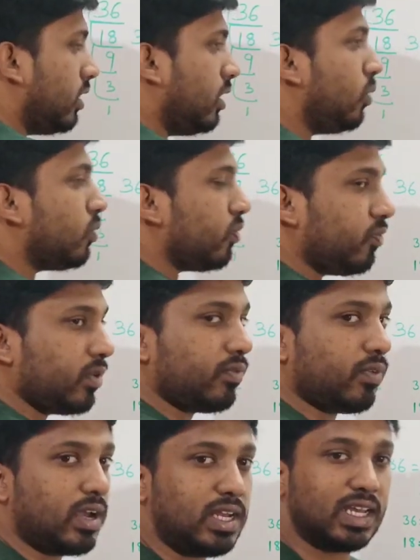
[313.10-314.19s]
Now for
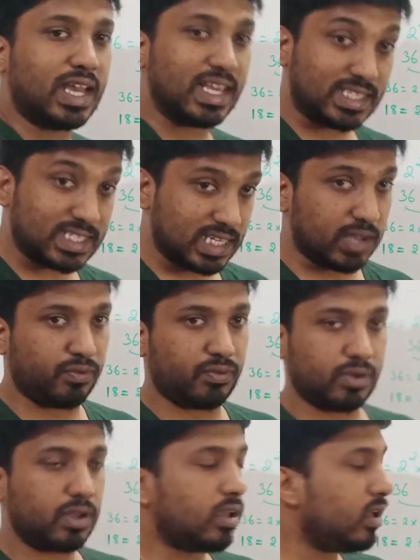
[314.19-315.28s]
finding
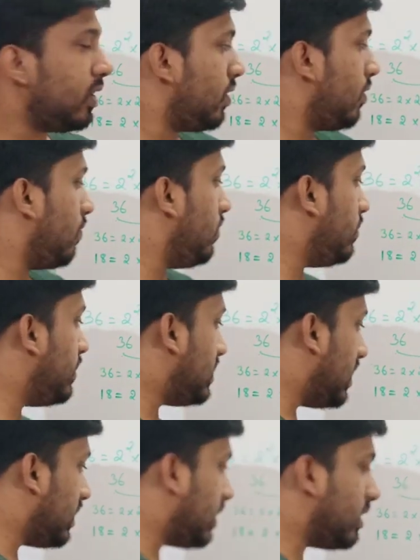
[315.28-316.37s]
HCF, we'll be
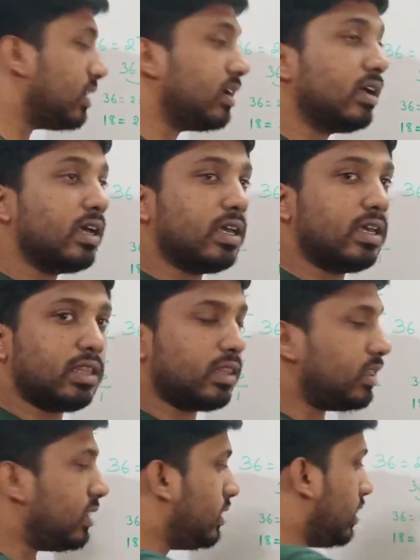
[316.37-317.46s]
taking
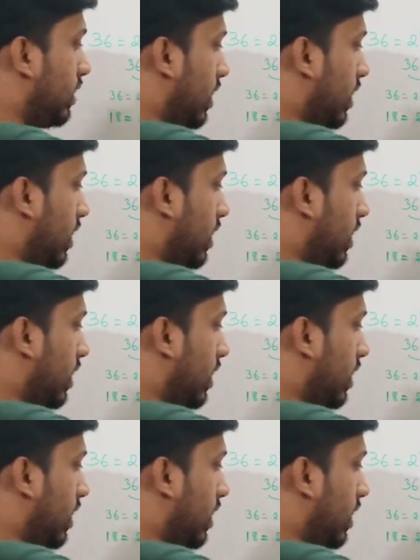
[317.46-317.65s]
the